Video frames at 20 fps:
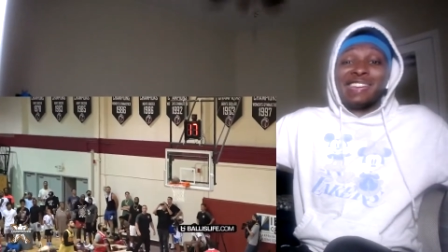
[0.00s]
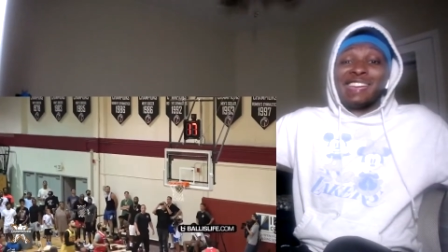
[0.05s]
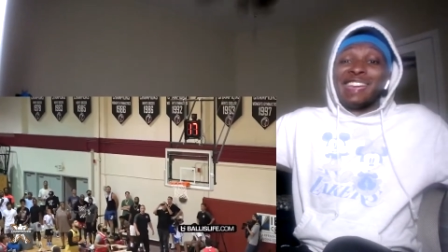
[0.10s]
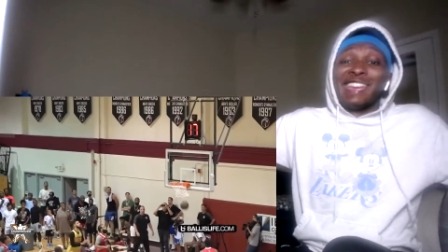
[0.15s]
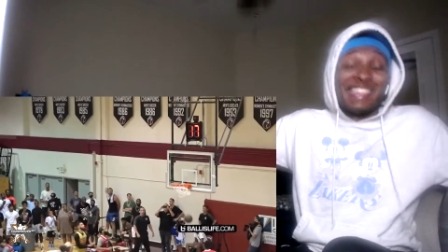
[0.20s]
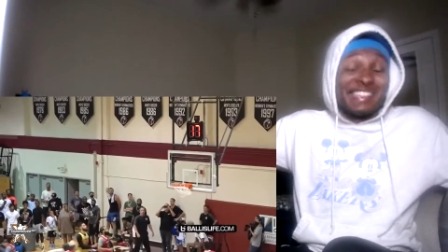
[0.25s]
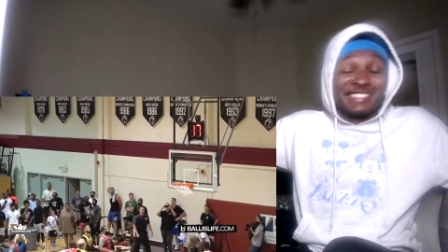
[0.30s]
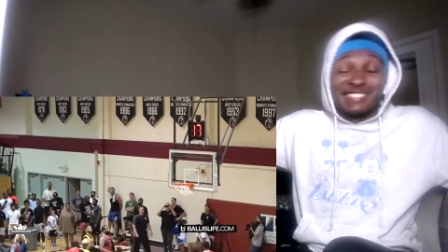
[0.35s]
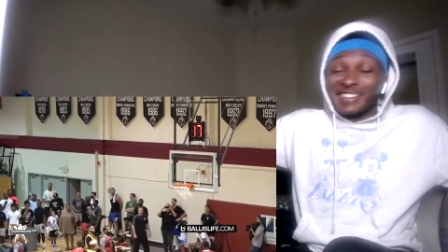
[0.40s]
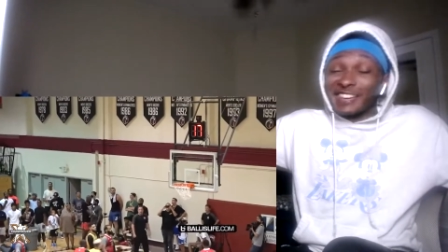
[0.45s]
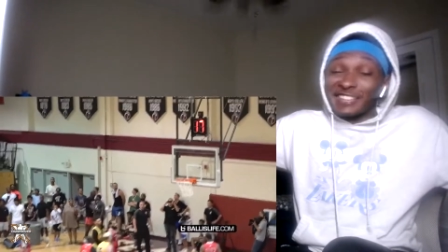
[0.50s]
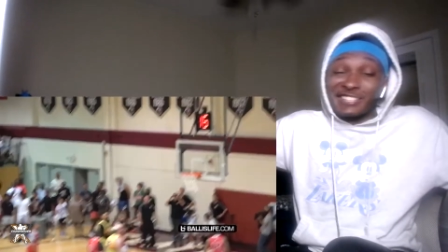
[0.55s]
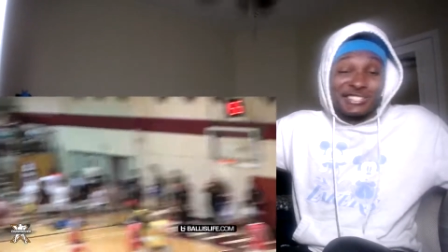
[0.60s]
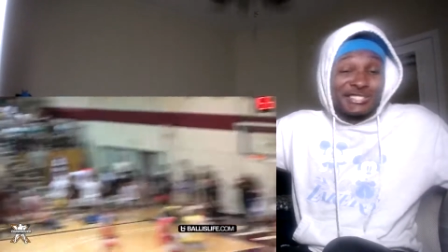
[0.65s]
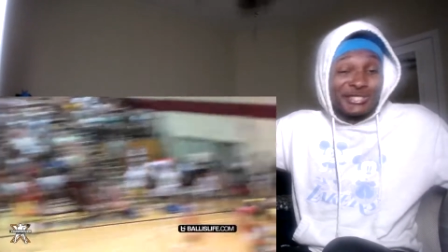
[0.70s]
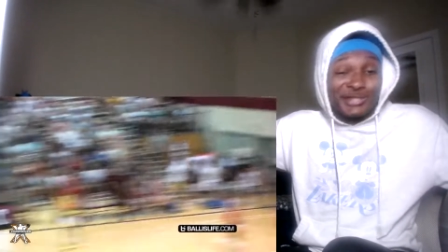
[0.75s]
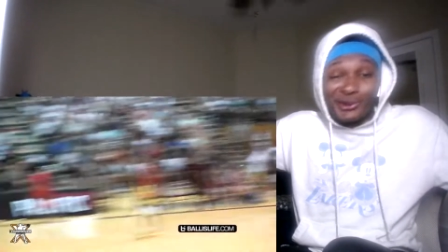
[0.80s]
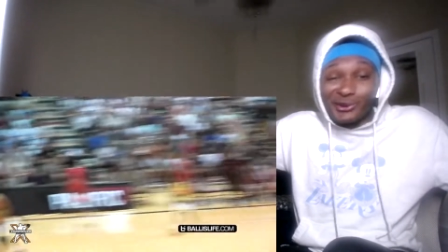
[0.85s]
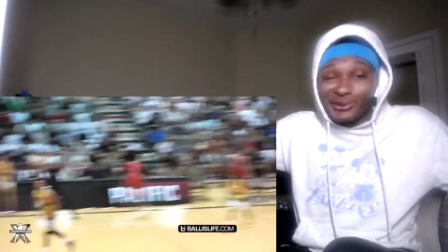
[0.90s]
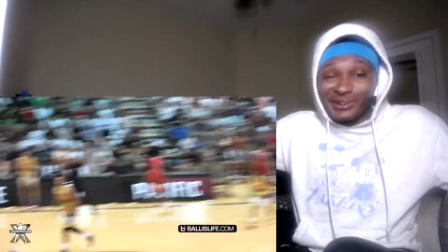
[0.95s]
He
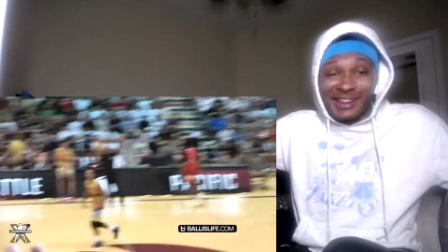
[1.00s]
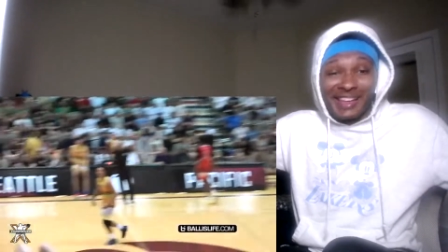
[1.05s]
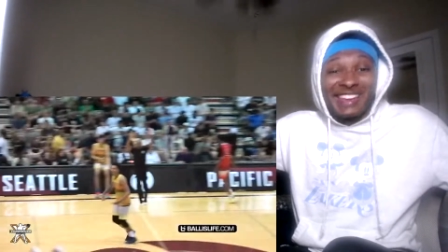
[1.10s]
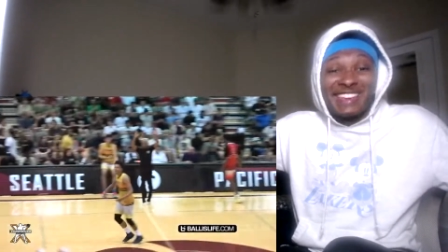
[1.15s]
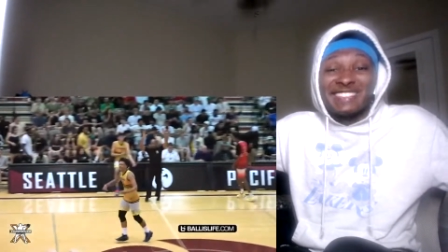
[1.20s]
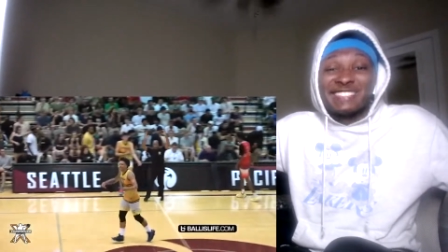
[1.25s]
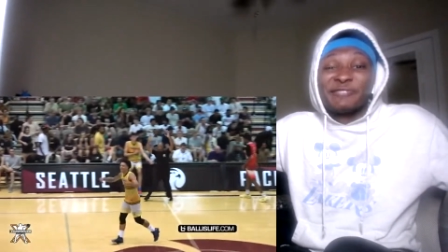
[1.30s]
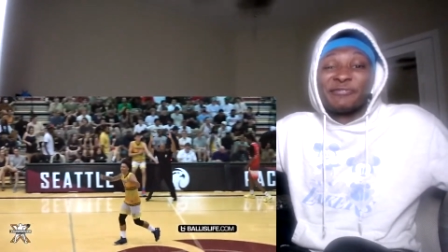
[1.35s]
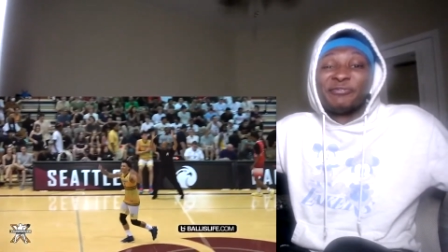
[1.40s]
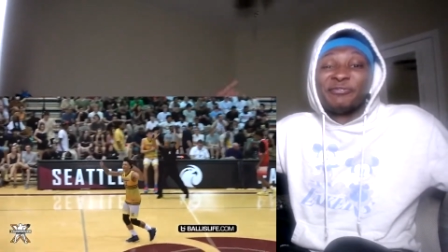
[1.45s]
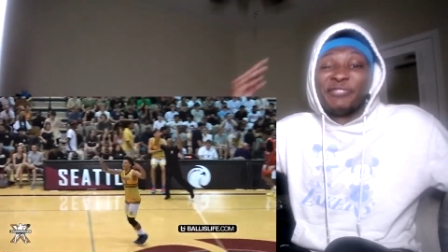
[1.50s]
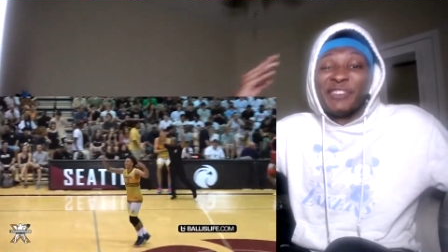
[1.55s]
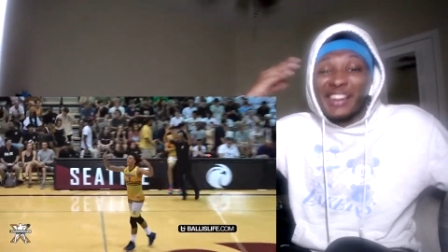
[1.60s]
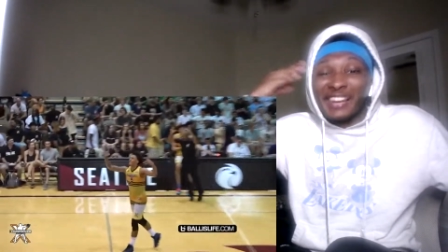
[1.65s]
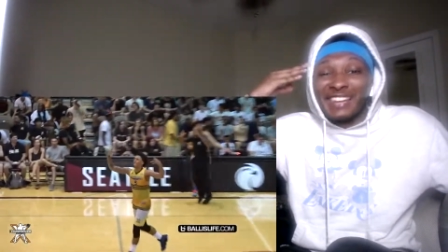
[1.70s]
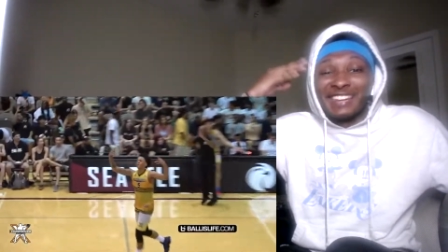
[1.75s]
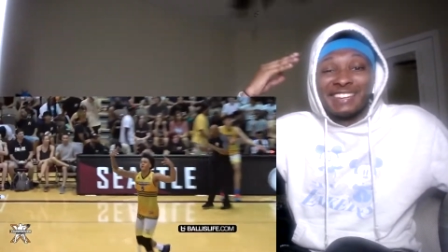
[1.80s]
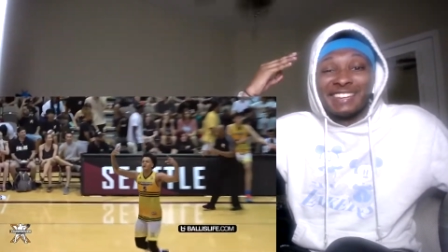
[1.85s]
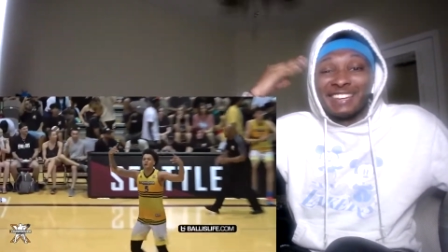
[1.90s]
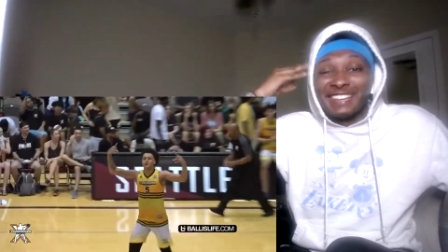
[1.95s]
just shooting it. He's
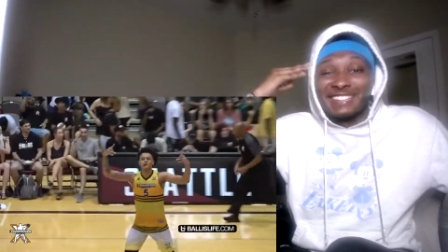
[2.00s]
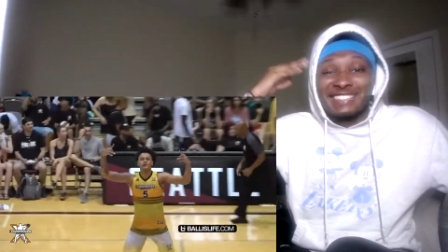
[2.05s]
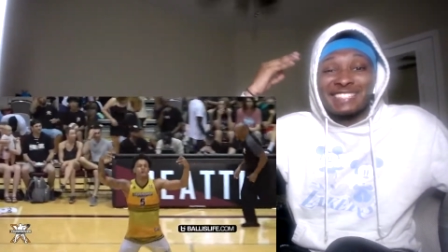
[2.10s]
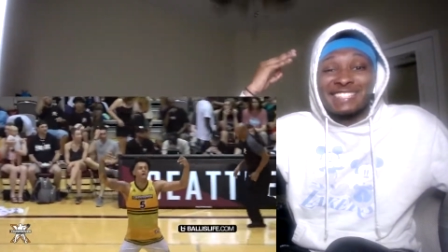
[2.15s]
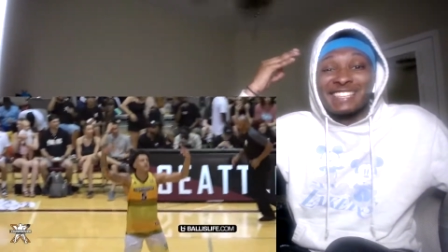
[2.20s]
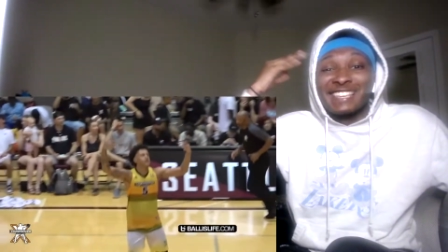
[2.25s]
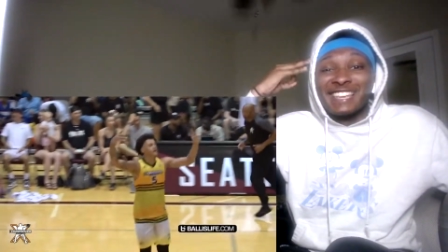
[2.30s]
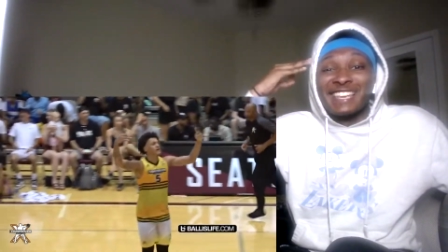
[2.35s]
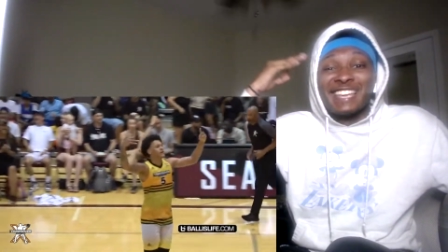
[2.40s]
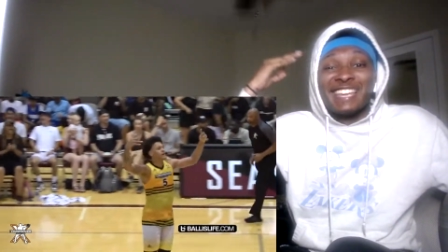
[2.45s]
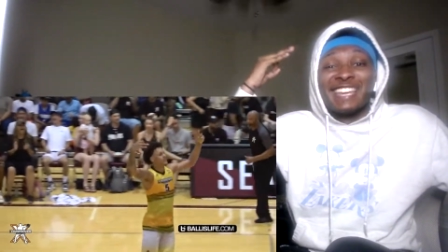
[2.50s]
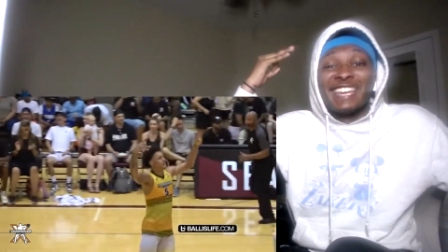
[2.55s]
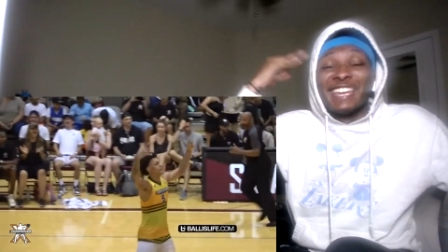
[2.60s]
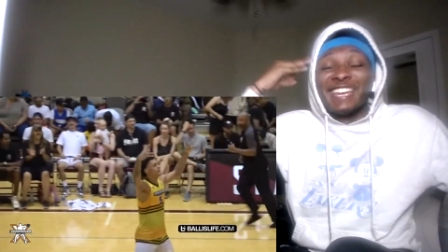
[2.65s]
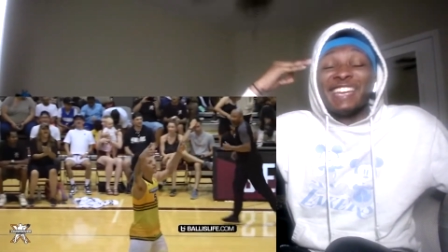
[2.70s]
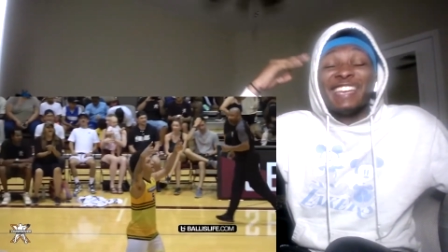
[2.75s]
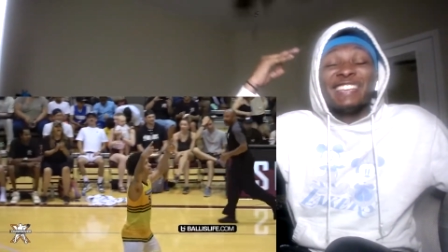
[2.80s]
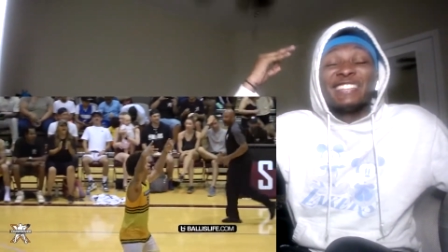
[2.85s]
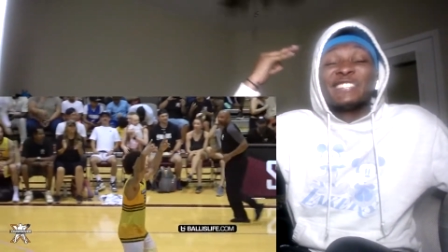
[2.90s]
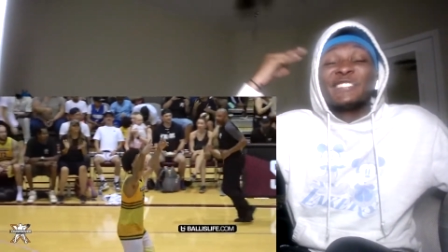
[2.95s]
feeling it.
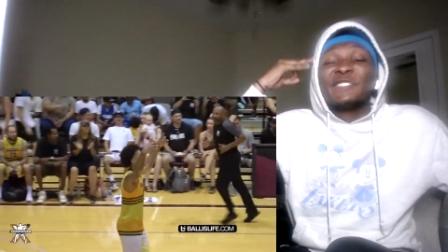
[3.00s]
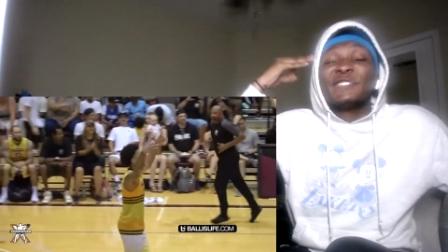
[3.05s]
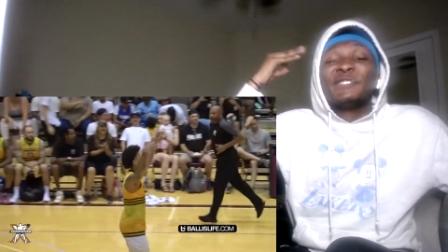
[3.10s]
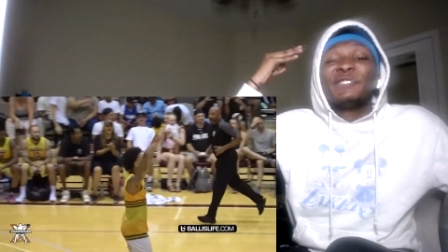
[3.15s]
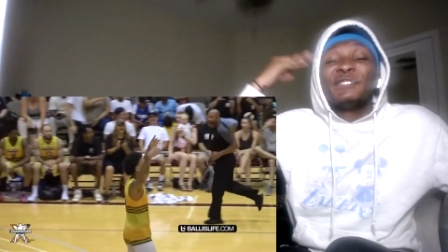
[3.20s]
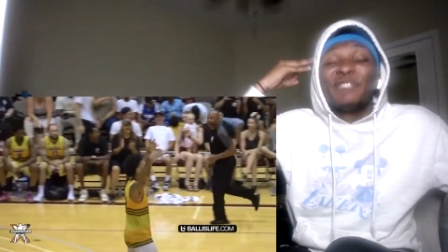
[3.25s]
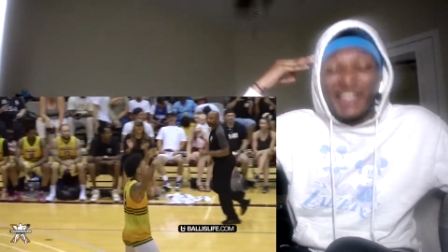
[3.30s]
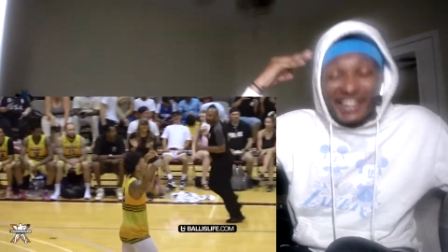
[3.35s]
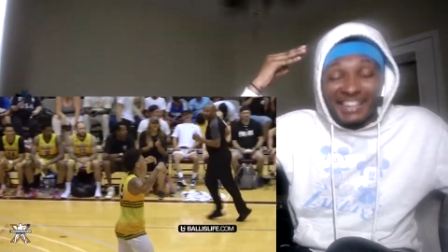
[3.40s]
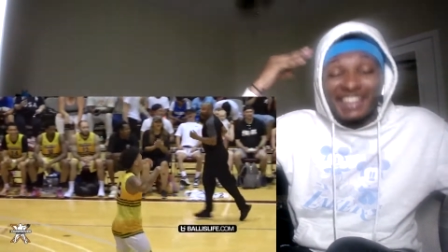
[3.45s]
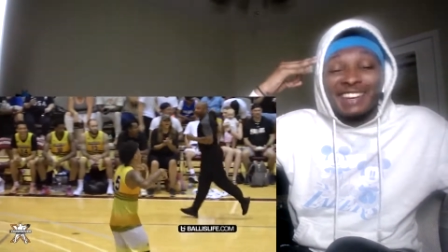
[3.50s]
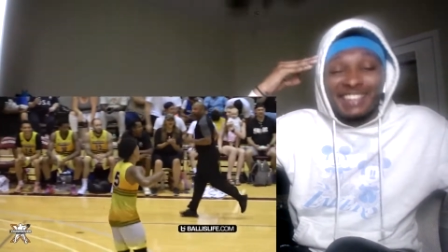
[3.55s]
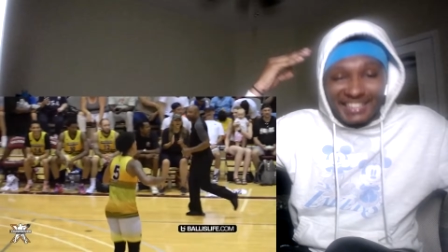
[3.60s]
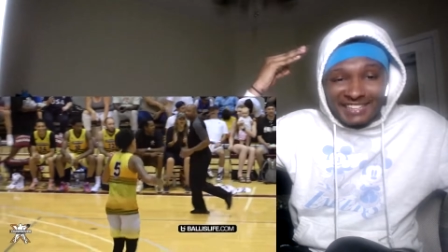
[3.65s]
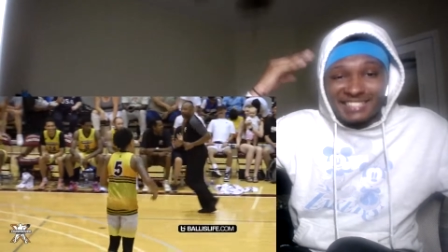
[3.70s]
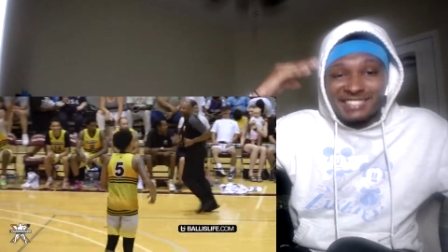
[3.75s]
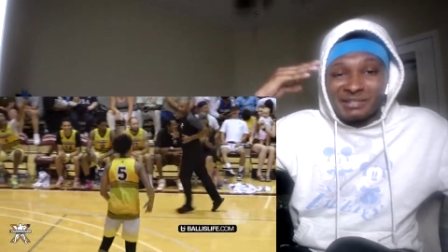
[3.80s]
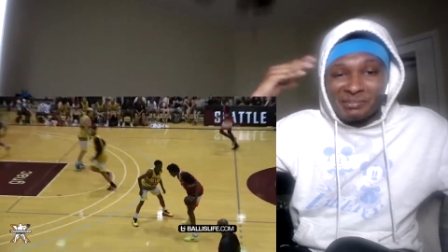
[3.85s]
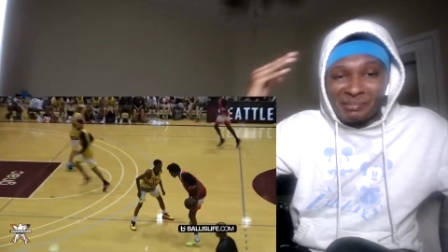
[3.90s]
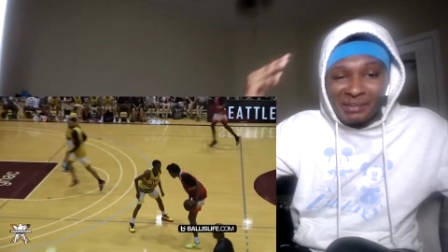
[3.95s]
He's feeling
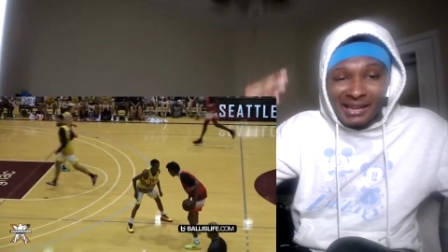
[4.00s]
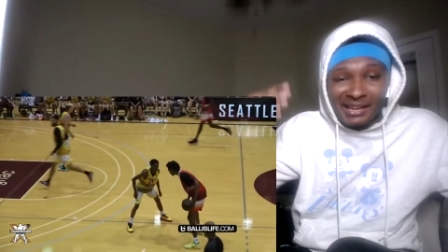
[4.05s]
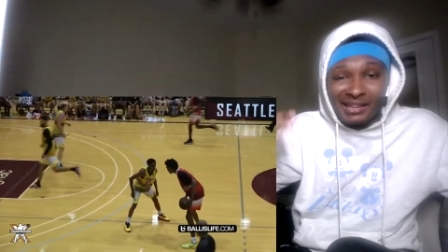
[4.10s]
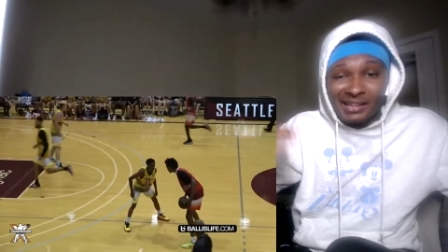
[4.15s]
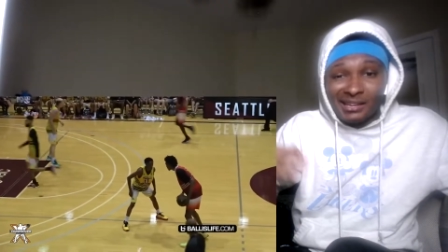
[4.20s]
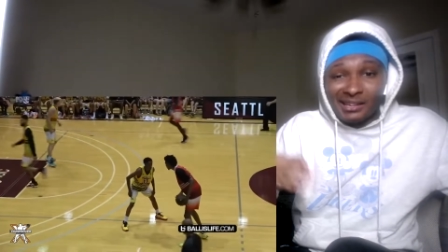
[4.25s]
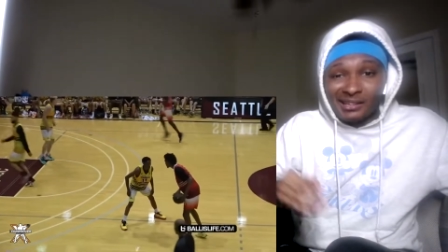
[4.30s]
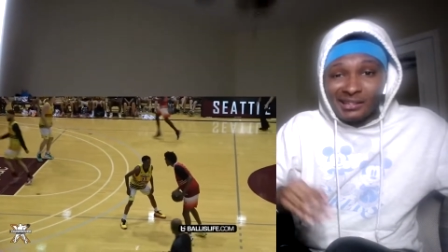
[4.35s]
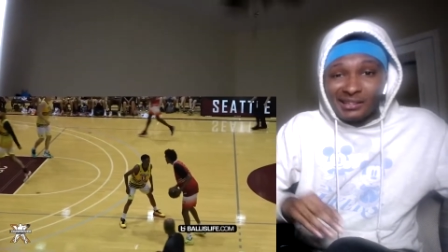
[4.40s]
it, man.